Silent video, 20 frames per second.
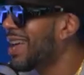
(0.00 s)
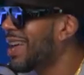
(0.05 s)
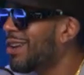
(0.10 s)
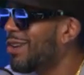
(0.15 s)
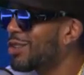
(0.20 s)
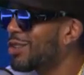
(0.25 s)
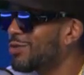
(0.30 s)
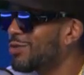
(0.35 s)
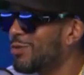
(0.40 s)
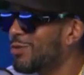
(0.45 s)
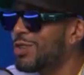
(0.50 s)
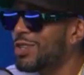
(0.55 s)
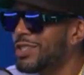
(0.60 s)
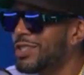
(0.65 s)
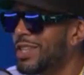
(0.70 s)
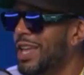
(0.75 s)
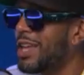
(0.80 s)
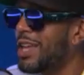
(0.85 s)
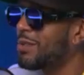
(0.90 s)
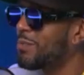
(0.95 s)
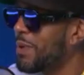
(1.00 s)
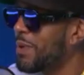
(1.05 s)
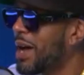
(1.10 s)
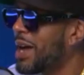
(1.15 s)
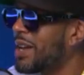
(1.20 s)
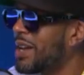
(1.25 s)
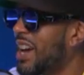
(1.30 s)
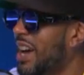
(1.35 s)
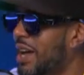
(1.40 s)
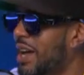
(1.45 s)
I lost 40,000
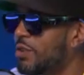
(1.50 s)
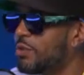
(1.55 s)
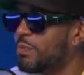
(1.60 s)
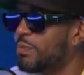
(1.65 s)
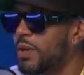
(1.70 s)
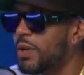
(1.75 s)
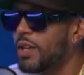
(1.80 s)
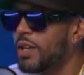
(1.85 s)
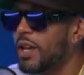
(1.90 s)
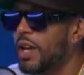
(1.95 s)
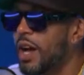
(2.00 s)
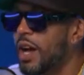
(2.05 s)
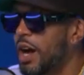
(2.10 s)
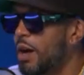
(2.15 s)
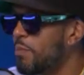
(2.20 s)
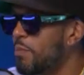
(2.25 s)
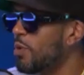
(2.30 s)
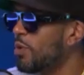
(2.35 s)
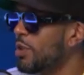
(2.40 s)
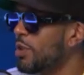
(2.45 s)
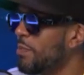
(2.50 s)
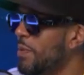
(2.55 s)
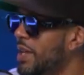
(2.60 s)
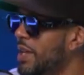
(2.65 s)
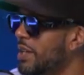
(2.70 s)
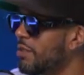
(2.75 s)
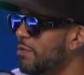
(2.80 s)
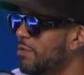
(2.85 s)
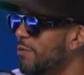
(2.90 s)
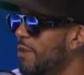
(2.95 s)
buying a house, but I'm only
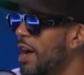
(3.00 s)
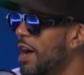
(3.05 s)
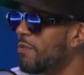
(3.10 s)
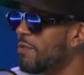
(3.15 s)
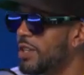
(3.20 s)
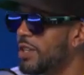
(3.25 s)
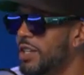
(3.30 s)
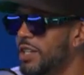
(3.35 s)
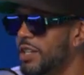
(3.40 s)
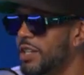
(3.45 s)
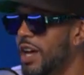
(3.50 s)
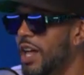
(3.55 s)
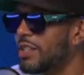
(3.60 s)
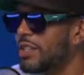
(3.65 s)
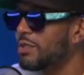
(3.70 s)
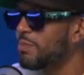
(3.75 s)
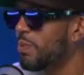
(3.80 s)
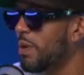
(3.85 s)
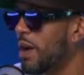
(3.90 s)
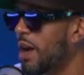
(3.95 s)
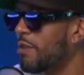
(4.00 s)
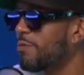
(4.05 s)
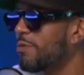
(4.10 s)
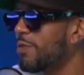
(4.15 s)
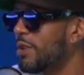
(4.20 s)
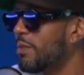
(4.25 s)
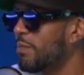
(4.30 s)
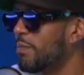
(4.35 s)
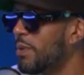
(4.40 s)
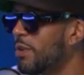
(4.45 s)
making $500
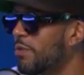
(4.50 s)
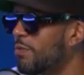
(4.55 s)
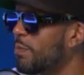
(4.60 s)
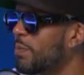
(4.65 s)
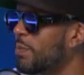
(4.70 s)
profit a month."